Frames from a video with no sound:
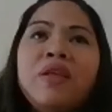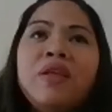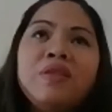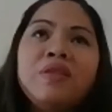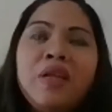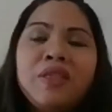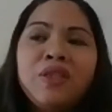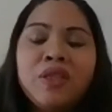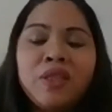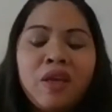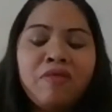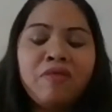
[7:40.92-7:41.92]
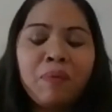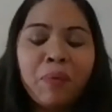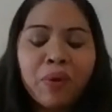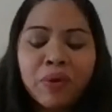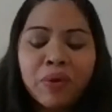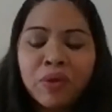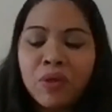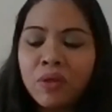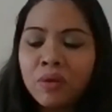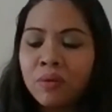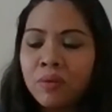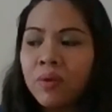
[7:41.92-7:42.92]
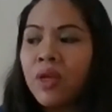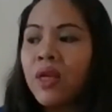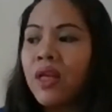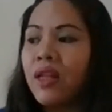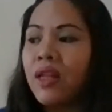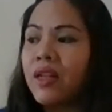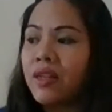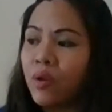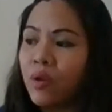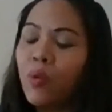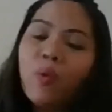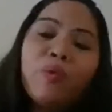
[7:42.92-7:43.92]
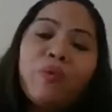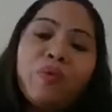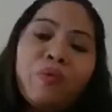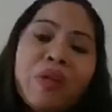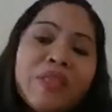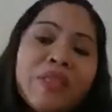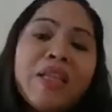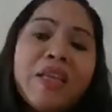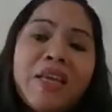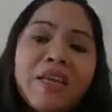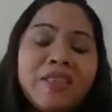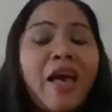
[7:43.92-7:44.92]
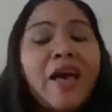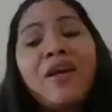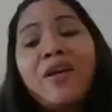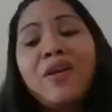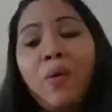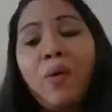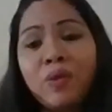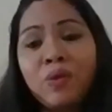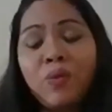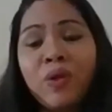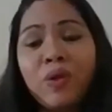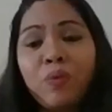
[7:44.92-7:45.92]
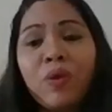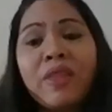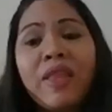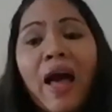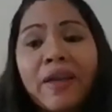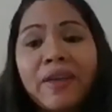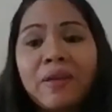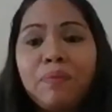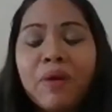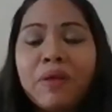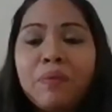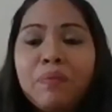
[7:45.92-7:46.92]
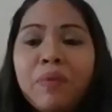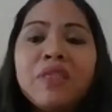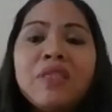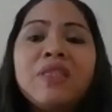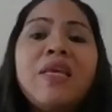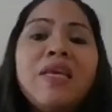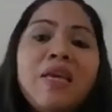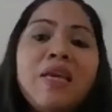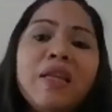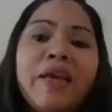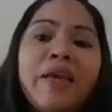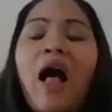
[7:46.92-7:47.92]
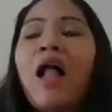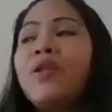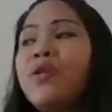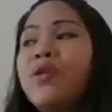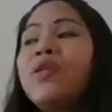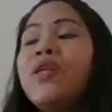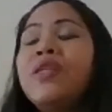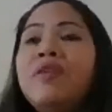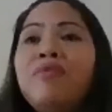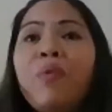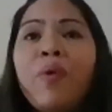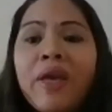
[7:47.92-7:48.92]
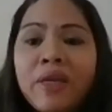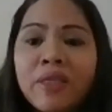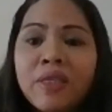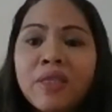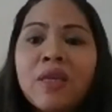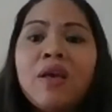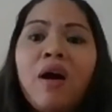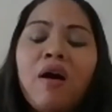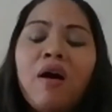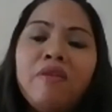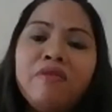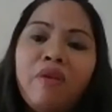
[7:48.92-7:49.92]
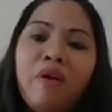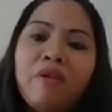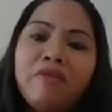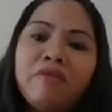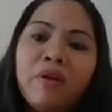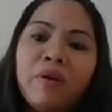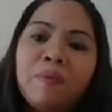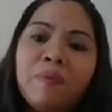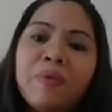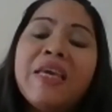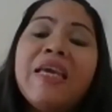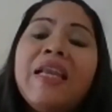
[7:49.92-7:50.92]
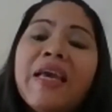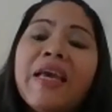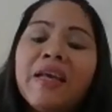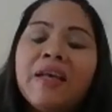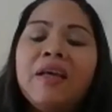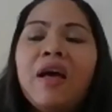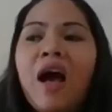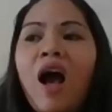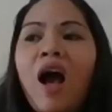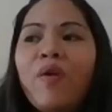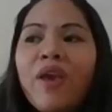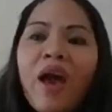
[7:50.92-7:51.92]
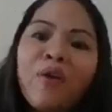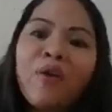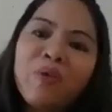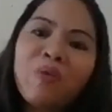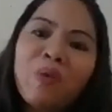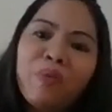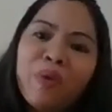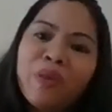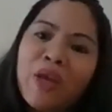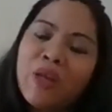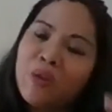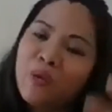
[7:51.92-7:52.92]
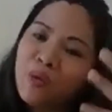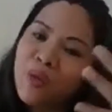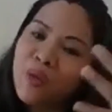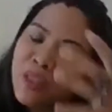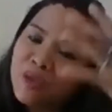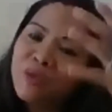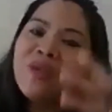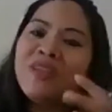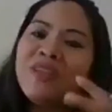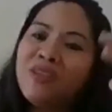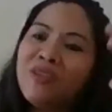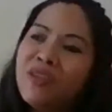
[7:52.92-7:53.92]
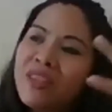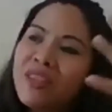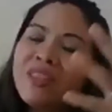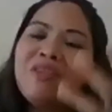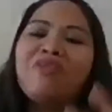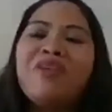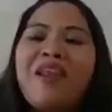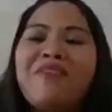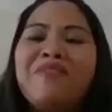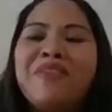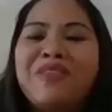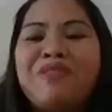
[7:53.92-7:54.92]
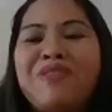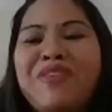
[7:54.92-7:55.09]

let's just say if a person recently is diagnosed with that, but is seeking like alternative ways of healing. How can we put into these different levels of healing?